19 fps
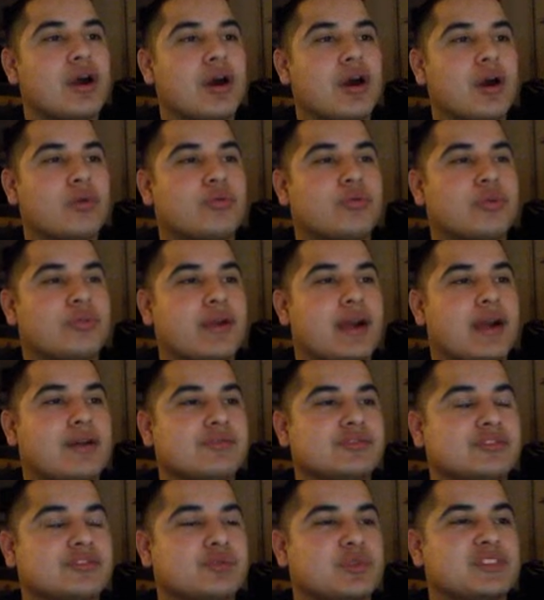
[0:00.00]
All 3
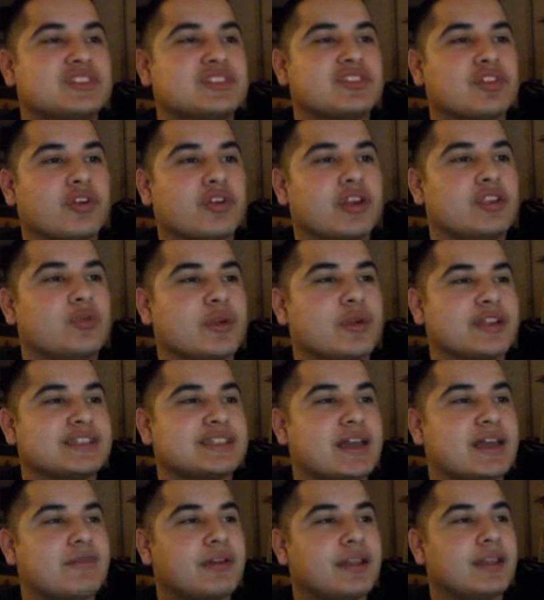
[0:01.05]
rounds, wins
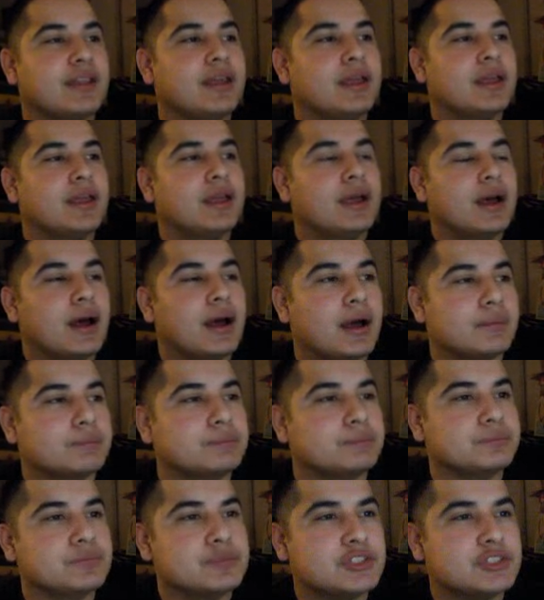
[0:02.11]

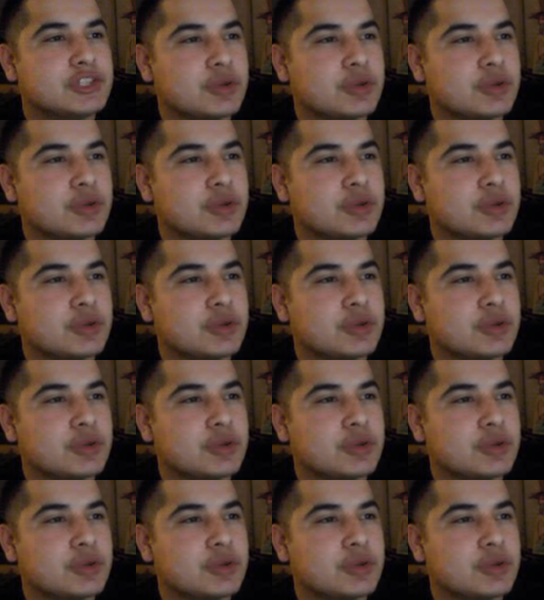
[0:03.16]
30-27.